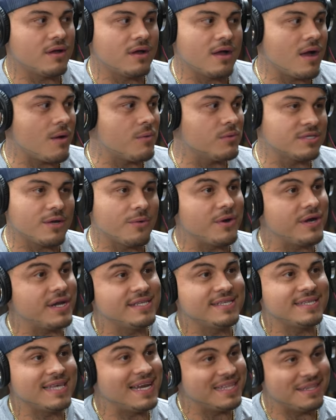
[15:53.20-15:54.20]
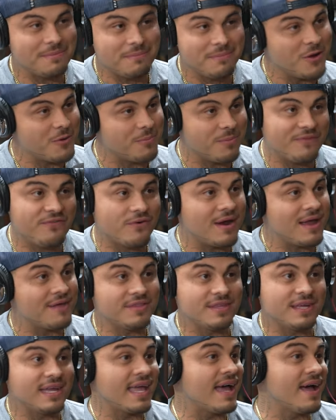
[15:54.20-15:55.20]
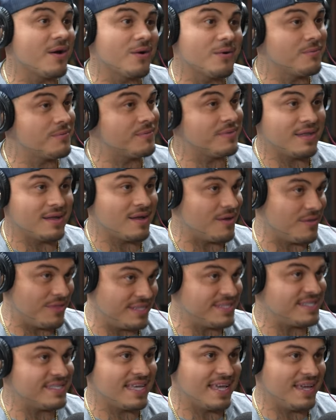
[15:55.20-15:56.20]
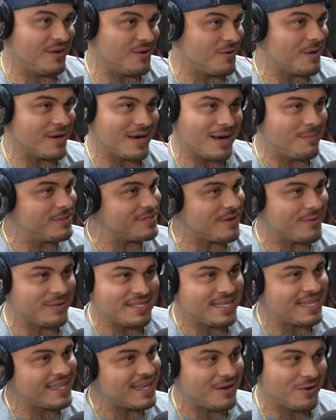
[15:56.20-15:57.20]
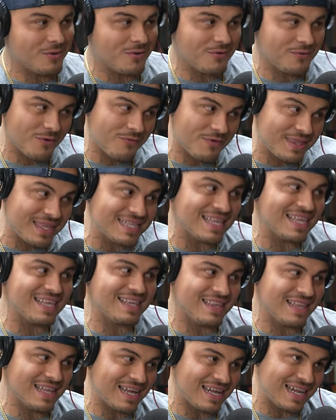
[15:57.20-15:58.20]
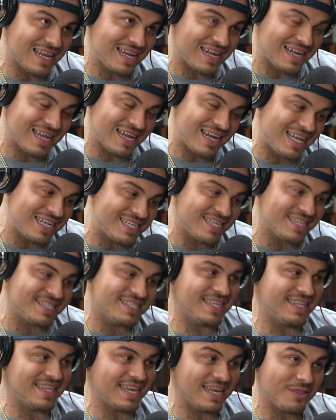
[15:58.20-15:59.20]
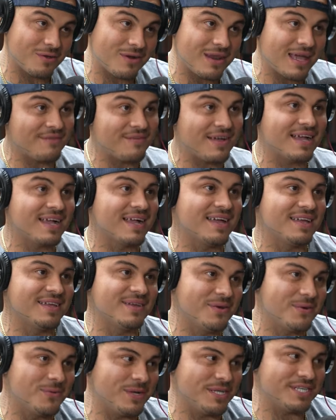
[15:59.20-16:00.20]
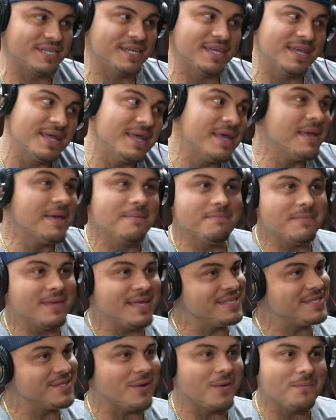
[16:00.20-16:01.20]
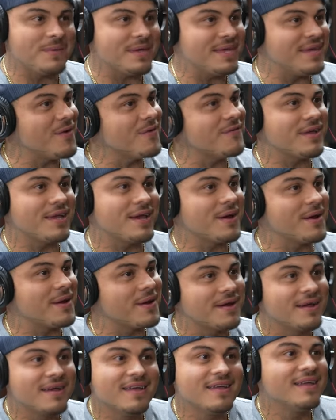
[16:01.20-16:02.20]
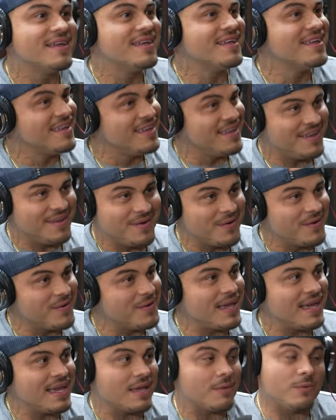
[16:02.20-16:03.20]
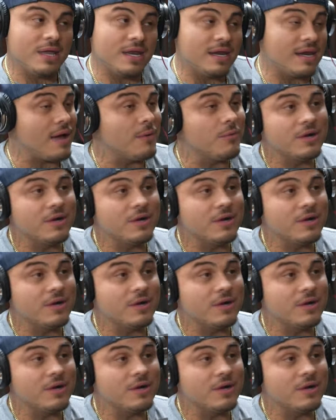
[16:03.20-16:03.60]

I was already selling the milk before having the cow. How they say, you know, my grandma's always said that no, no vendes la, la, la leche sin teniendo la vaca, you know, which means don't be over here. Yeah. You know, like when I